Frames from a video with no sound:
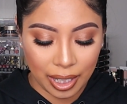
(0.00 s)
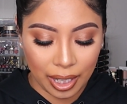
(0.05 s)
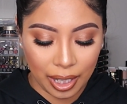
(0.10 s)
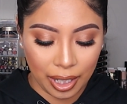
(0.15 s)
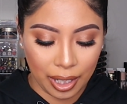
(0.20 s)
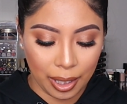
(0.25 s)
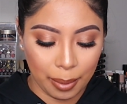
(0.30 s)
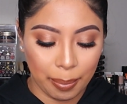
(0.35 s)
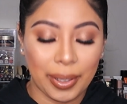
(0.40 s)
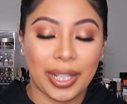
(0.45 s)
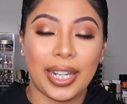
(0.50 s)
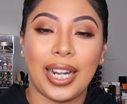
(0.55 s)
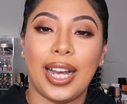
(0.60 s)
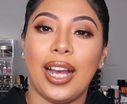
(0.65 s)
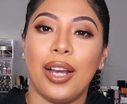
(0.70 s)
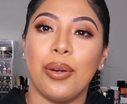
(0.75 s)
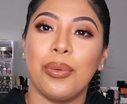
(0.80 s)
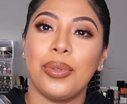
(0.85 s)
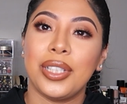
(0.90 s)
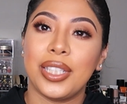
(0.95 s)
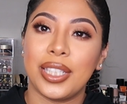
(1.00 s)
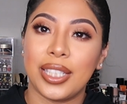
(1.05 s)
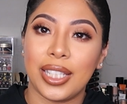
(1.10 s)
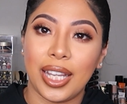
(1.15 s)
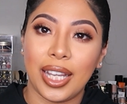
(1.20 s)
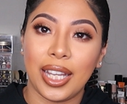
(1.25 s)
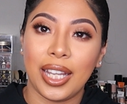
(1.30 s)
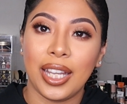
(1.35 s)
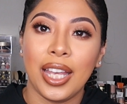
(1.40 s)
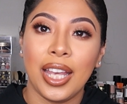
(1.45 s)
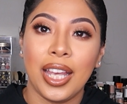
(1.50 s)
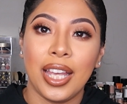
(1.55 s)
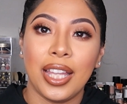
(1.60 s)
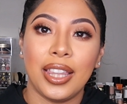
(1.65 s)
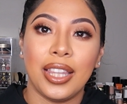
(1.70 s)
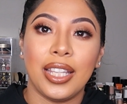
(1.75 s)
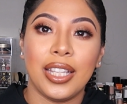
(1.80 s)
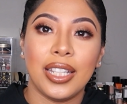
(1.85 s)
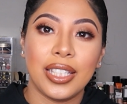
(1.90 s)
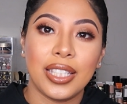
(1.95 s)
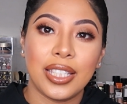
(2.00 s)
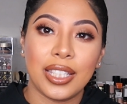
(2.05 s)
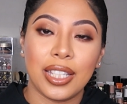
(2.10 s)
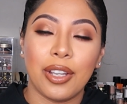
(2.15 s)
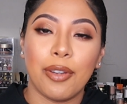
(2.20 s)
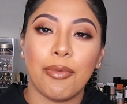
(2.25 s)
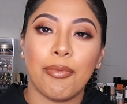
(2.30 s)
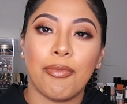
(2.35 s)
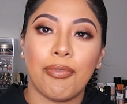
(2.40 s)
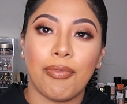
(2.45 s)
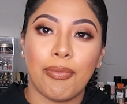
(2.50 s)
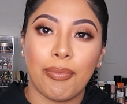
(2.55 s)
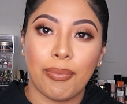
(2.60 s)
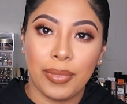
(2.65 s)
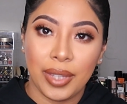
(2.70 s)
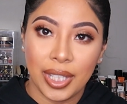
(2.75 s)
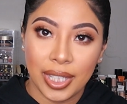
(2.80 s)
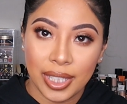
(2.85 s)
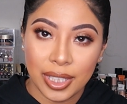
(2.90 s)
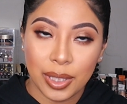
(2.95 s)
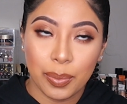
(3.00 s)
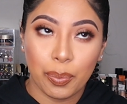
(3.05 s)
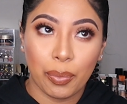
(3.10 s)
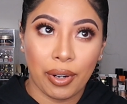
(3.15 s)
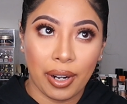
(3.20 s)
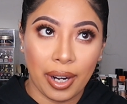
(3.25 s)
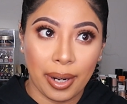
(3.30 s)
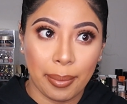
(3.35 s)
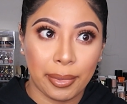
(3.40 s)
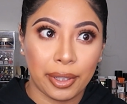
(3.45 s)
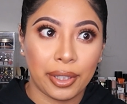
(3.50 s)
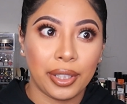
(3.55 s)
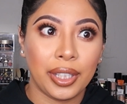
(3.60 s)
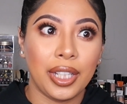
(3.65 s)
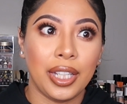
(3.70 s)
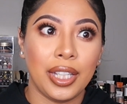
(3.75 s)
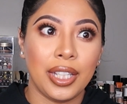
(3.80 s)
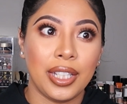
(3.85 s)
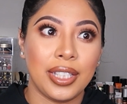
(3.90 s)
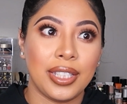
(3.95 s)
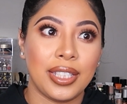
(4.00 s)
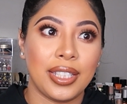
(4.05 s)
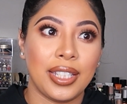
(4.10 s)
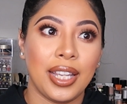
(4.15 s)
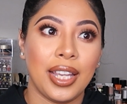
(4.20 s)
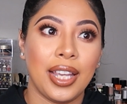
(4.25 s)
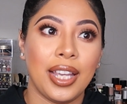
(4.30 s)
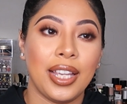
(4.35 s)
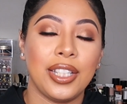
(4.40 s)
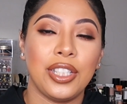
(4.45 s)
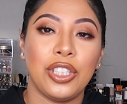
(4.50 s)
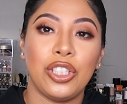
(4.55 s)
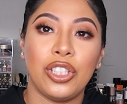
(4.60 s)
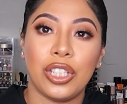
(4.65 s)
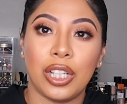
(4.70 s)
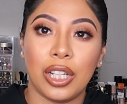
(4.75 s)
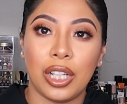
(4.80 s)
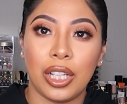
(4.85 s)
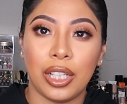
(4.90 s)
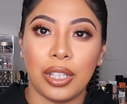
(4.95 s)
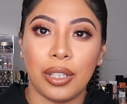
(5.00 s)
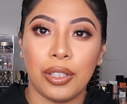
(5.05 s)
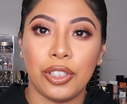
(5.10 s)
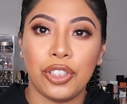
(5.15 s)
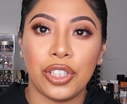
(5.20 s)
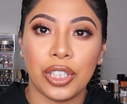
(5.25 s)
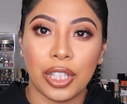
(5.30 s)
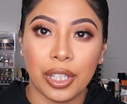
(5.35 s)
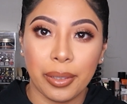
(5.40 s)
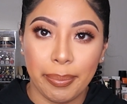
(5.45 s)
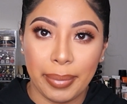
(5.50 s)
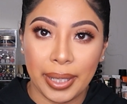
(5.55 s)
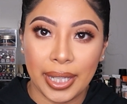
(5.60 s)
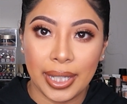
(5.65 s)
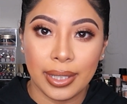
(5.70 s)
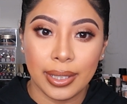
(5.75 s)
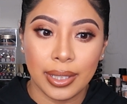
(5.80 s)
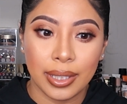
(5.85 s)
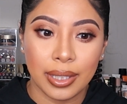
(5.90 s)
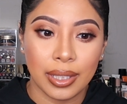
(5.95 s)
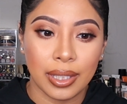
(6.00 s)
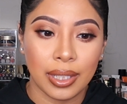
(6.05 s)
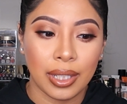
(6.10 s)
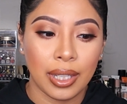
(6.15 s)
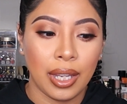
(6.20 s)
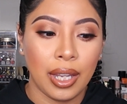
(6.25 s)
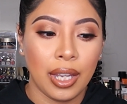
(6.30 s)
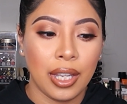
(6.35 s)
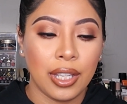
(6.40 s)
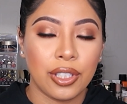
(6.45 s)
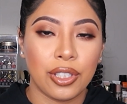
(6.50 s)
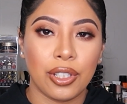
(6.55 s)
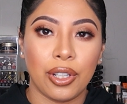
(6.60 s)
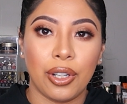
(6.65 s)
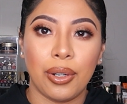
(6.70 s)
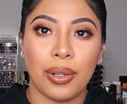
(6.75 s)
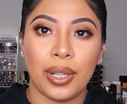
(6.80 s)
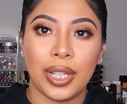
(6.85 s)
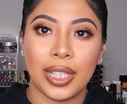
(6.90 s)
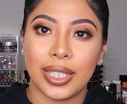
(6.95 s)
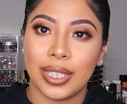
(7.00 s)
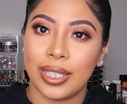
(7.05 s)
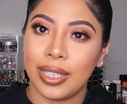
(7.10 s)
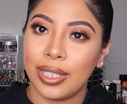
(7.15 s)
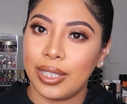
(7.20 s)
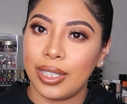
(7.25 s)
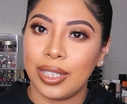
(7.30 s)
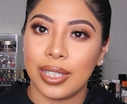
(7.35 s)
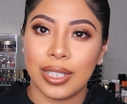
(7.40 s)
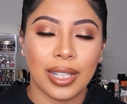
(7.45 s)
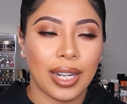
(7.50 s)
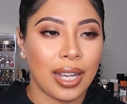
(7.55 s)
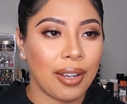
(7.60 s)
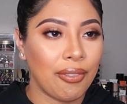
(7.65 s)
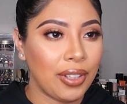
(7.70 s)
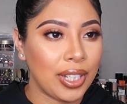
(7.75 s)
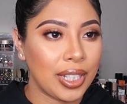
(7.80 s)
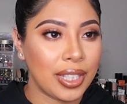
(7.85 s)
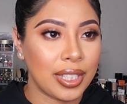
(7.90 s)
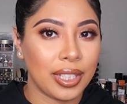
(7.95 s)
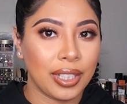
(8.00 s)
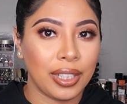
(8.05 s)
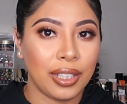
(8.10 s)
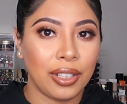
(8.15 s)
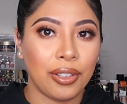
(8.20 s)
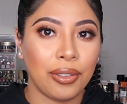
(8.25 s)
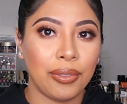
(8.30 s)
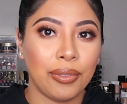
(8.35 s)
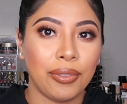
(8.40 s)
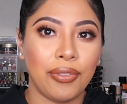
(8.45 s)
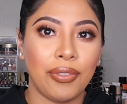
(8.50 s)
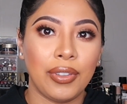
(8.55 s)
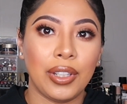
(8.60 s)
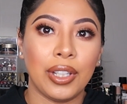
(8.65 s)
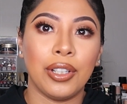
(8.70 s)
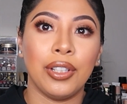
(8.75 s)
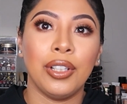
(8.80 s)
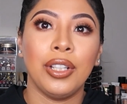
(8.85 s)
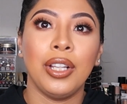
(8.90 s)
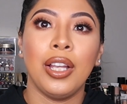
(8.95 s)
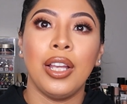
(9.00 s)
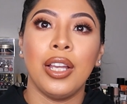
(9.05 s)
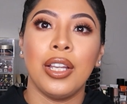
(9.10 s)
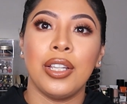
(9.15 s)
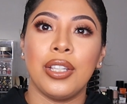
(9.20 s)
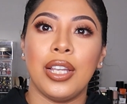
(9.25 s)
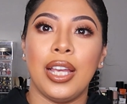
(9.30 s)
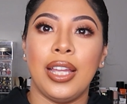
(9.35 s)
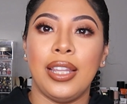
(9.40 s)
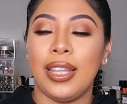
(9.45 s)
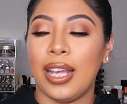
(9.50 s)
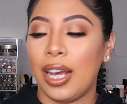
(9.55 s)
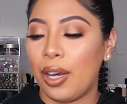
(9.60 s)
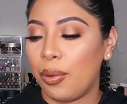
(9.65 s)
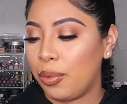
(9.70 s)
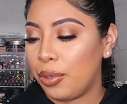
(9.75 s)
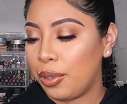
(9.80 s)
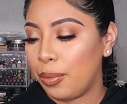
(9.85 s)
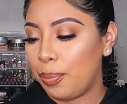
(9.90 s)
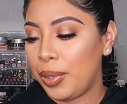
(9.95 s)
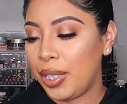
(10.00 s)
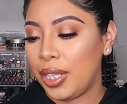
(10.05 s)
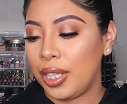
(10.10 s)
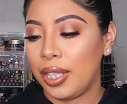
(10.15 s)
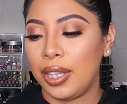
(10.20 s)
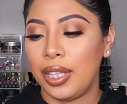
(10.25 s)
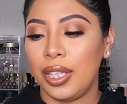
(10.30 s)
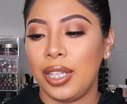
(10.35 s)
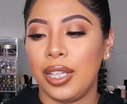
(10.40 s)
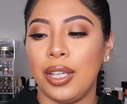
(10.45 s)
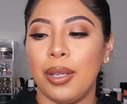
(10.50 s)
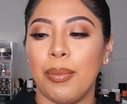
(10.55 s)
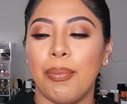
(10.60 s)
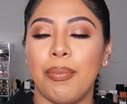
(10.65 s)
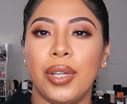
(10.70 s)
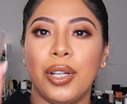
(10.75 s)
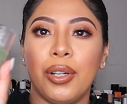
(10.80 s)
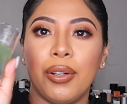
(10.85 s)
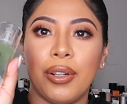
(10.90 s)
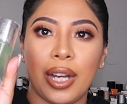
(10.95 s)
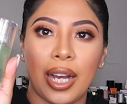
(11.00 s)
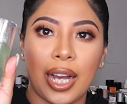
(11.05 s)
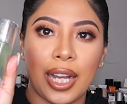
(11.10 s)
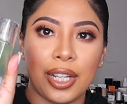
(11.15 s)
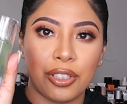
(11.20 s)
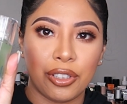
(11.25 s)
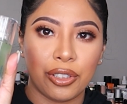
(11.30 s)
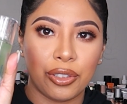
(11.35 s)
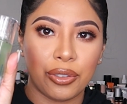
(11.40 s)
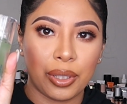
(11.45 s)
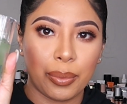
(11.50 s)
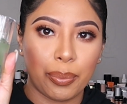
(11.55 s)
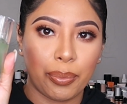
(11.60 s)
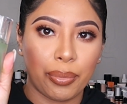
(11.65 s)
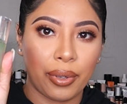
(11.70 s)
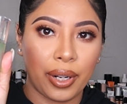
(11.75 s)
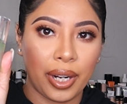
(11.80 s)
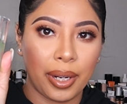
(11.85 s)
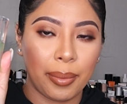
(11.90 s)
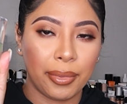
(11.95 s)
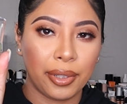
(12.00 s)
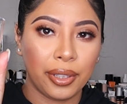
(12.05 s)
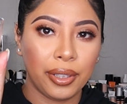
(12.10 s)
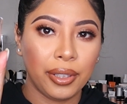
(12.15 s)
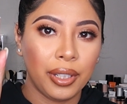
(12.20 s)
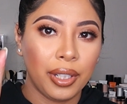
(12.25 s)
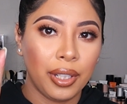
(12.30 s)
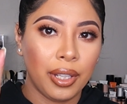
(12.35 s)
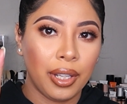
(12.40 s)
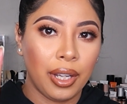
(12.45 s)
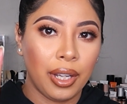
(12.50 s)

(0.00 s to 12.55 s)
But I would say this primer is gel based, so it doesn't have that silicone feel, and that would be the Milk Hydrogrip primer.